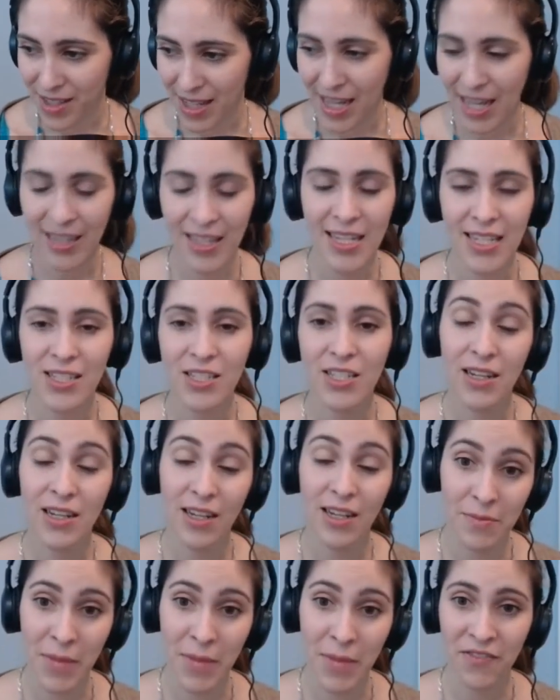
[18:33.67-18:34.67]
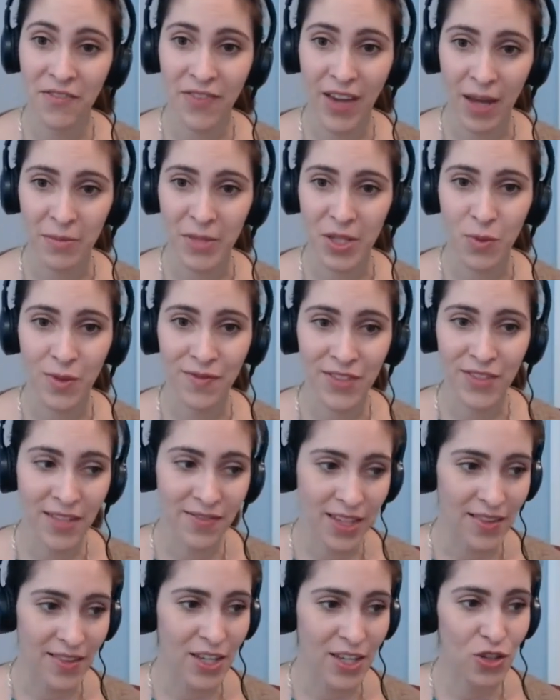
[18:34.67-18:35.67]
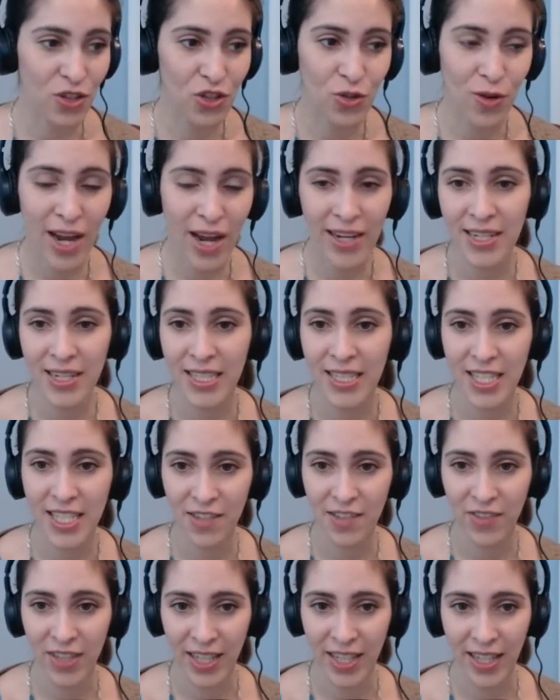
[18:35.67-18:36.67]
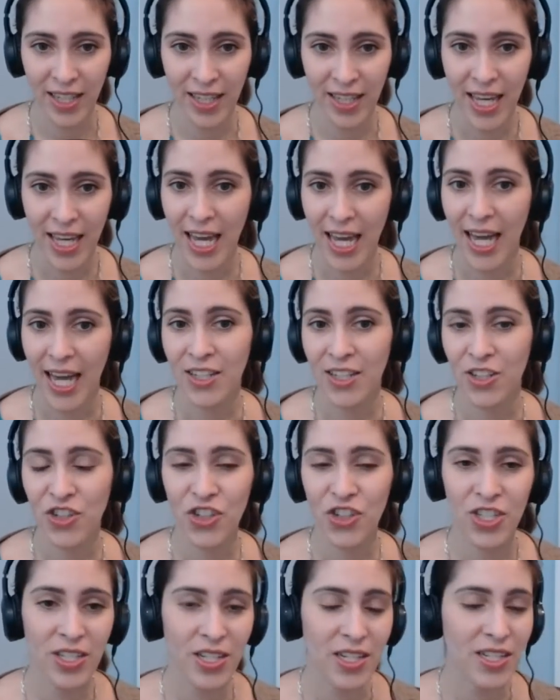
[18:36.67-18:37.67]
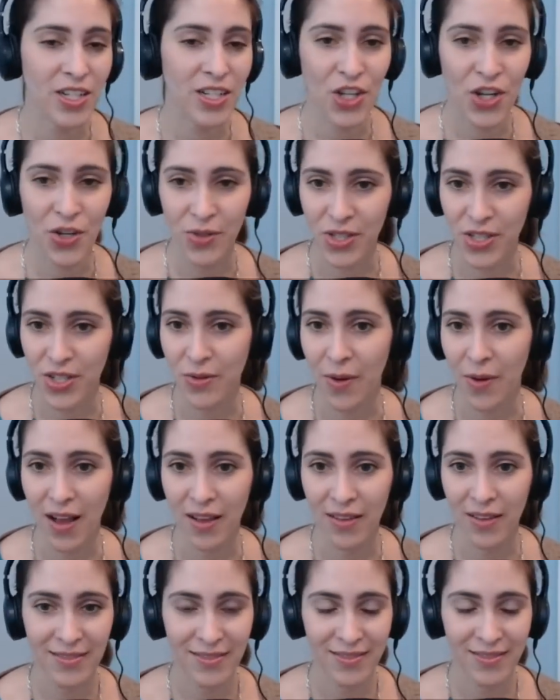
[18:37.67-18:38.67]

at least my family, we've done that, that you try an activity and it just doesn't go so well.